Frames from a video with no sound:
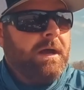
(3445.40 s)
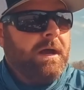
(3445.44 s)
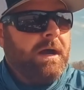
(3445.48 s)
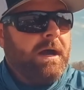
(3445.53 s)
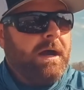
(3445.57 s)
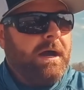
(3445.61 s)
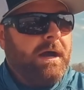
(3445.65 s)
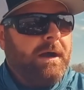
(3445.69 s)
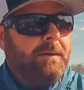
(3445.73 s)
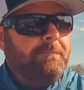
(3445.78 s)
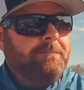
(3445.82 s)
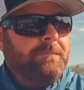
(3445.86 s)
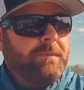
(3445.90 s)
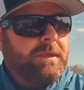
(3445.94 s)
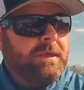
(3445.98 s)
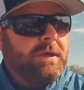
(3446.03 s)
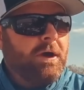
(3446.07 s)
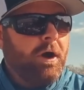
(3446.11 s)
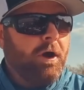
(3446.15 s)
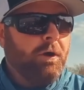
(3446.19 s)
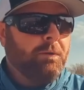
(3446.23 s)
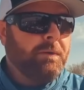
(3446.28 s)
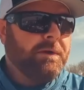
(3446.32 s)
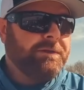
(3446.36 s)
um,
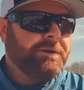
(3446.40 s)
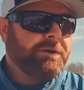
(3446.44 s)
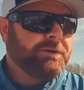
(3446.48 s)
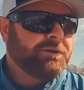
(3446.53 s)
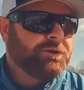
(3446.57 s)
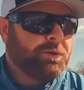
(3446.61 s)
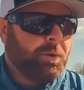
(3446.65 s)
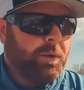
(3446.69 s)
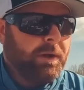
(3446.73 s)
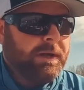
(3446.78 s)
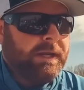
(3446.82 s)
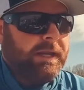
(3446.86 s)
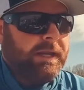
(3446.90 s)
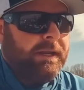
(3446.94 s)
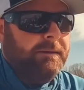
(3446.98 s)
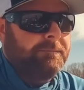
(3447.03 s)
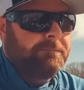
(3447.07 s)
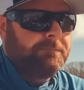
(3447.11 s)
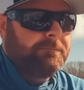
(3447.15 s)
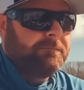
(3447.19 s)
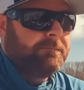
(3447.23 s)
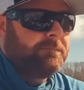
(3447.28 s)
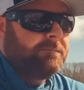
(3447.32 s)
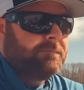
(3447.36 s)
go with your twenty
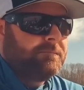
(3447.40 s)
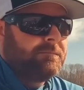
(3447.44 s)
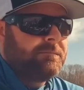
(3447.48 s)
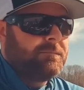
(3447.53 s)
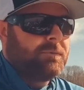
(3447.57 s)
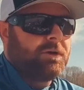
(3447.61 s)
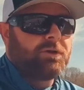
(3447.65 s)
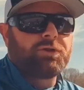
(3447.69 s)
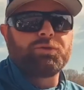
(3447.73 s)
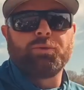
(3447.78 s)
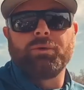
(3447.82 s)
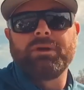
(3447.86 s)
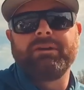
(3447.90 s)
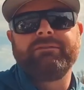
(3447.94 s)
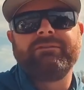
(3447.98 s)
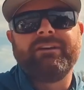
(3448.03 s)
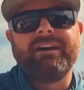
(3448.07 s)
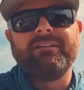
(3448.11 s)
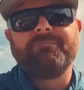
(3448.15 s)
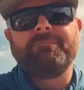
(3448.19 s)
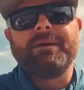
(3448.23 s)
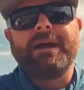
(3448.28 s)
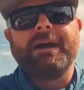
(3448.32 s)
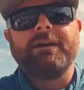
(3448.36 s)
or
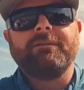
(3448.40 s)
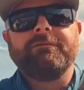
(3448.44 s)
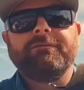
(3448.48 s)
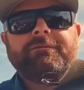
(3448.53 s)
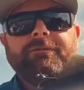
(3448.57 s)
twenty-five pound